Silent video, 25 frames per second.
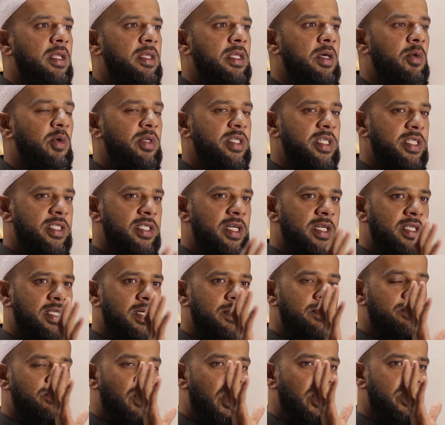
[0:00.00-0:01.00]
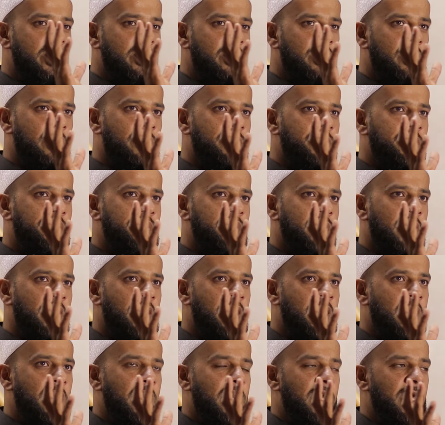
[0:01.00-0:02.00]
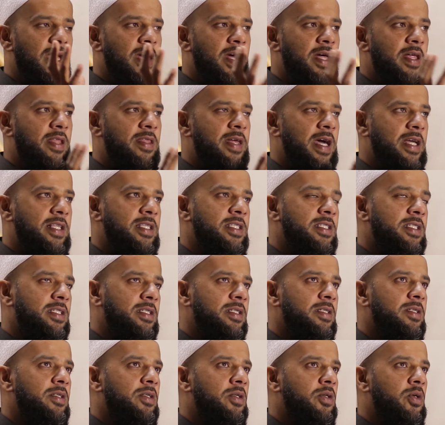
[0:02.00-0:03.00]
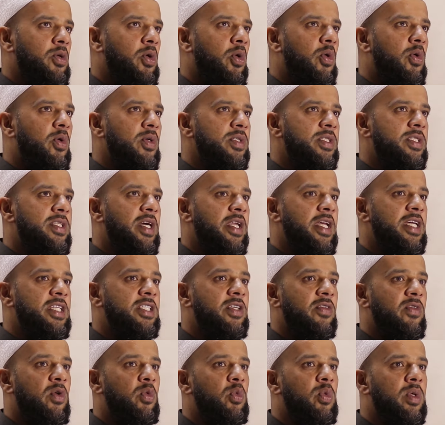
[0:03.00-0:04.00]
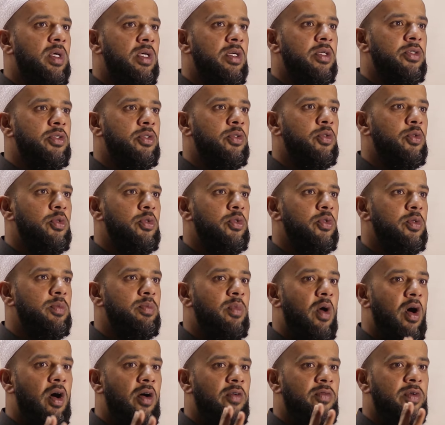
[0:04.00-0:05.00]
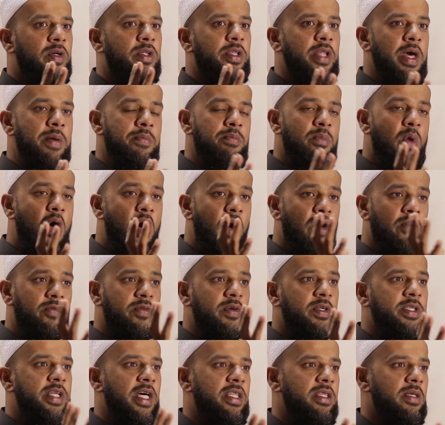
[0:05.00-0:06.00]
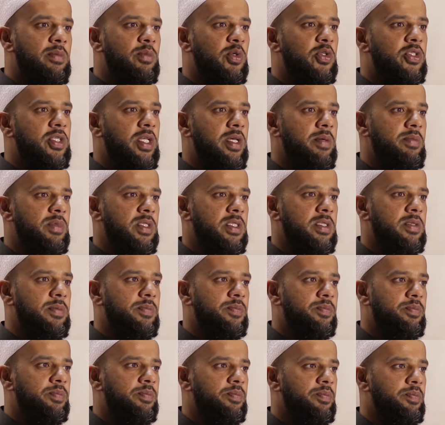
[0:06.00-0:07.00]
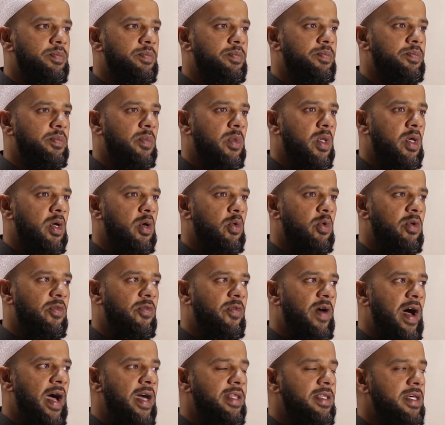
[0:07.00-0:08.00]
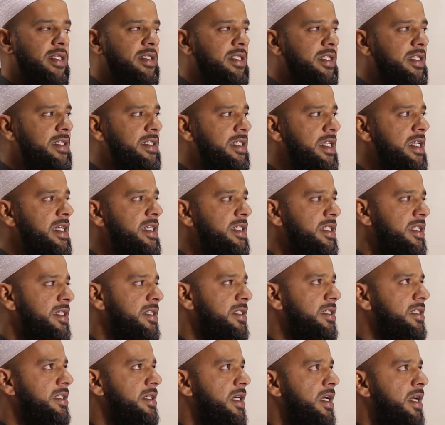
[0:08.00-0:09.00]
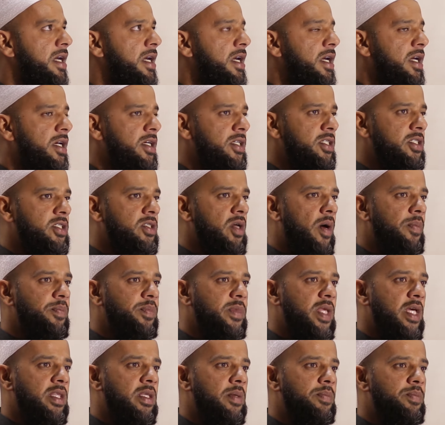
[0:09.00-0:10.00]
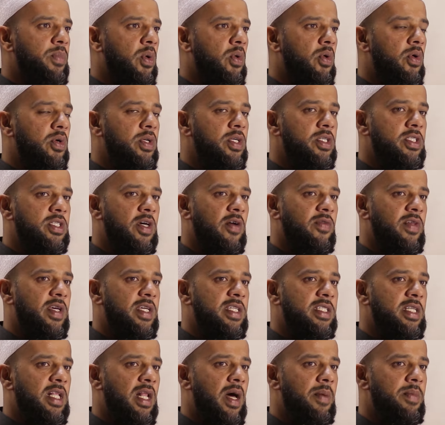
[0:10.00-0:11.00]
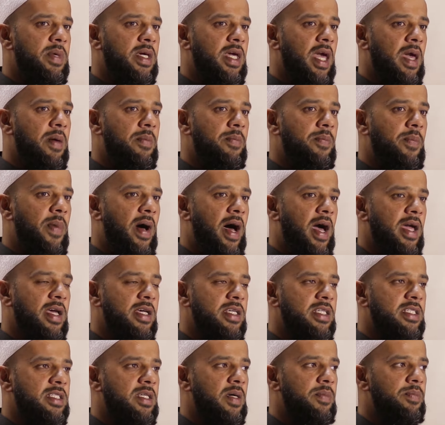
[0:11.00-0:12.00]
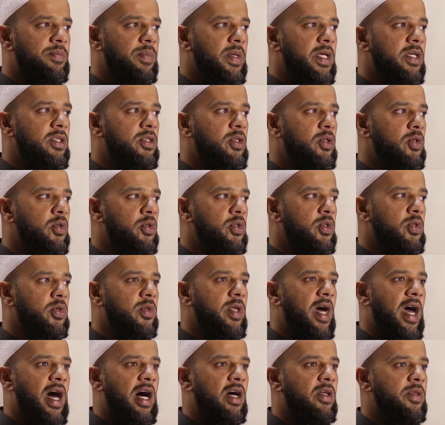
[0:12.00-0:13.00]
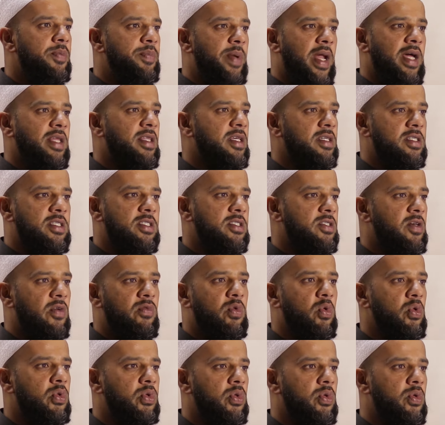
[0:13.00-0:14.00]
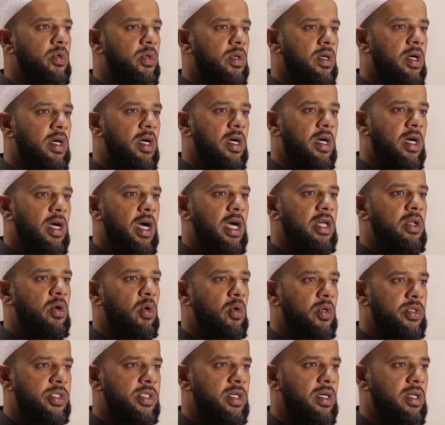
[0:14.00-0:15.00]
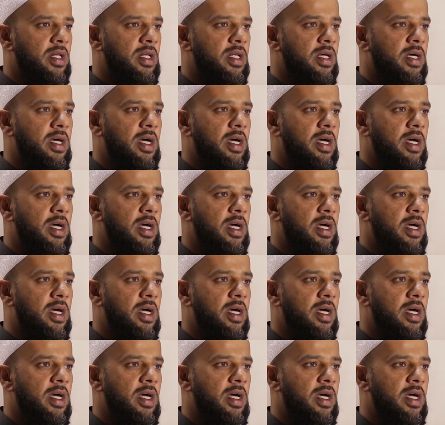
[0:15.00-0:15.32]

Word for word: there was a certain model that caused the rest of the world to, to marvel. They marveled at the Muslims. We find that diseases stopped at the borders of the Islamic empire simply due to the health practices of wudu and ghusl